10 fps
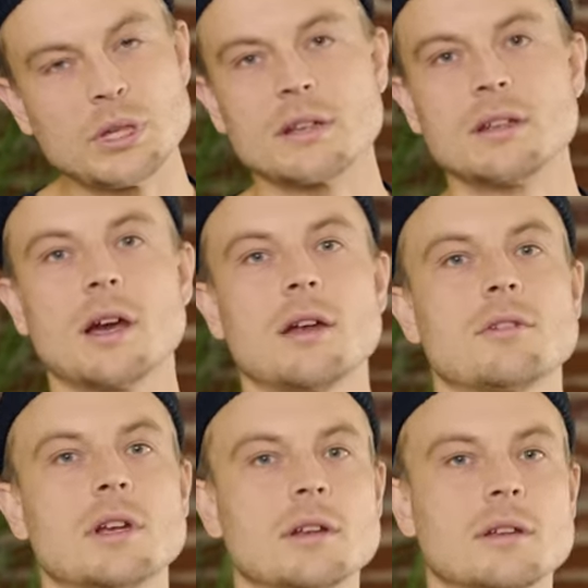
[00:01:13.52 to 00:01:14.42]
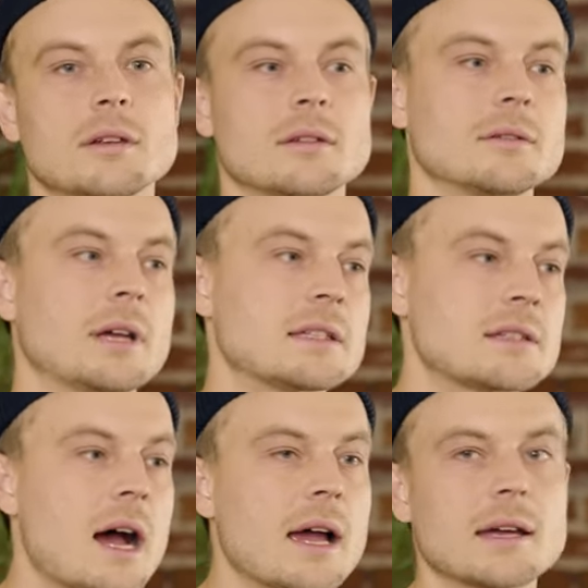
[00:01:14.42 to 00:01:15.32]
Being dehydrated and
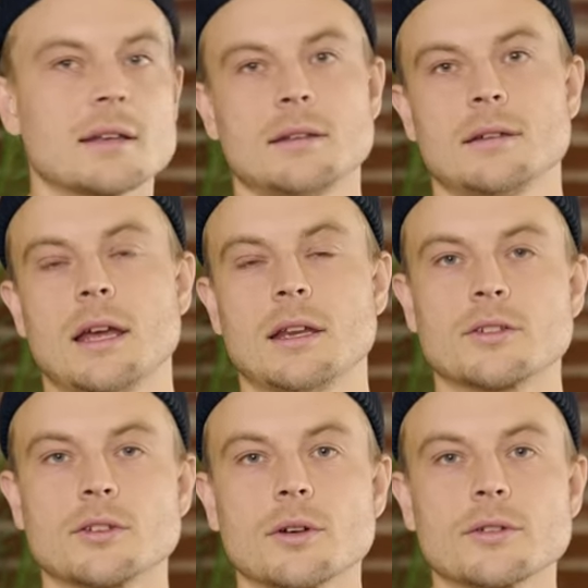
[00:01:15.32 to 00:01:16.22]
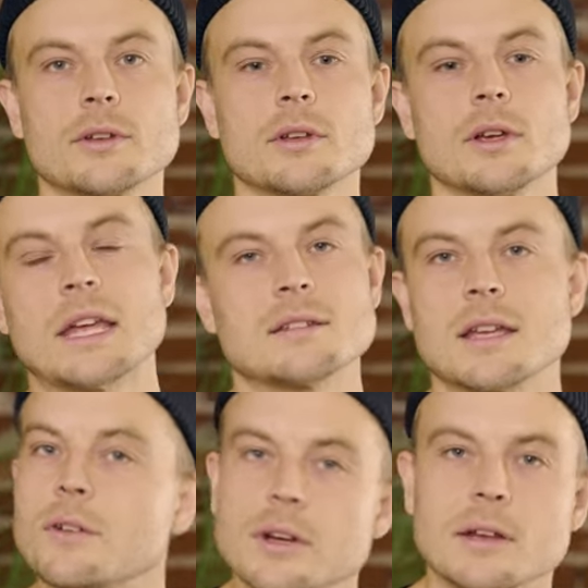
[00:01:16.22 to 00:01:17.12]
tired and exhausted is
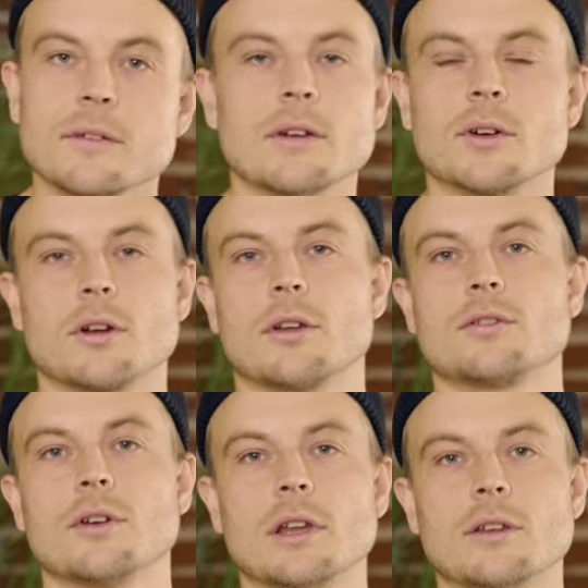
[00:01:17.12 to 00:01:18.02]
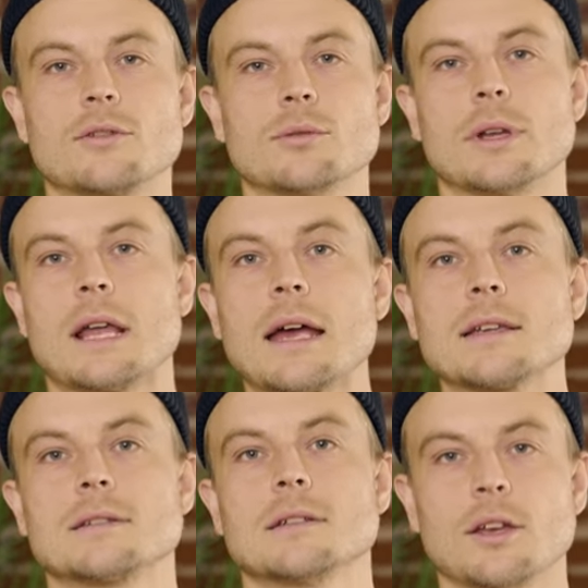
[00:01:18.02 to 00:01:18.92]
never ever gonna turn into a
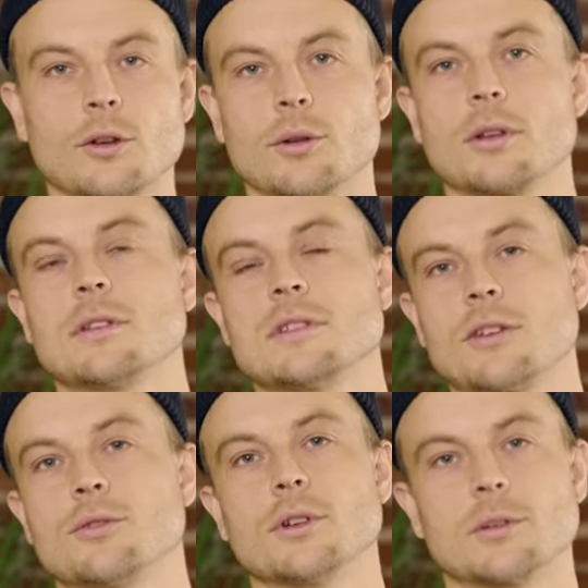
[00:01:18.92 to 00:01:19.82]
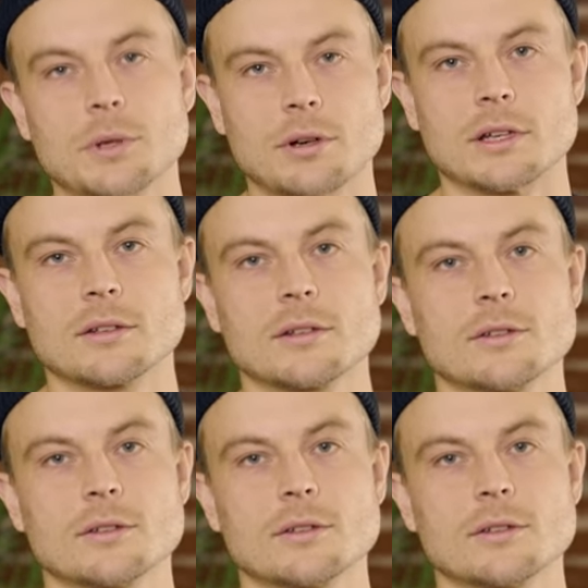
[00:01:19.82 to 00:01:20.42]
nice and good tattoo experience.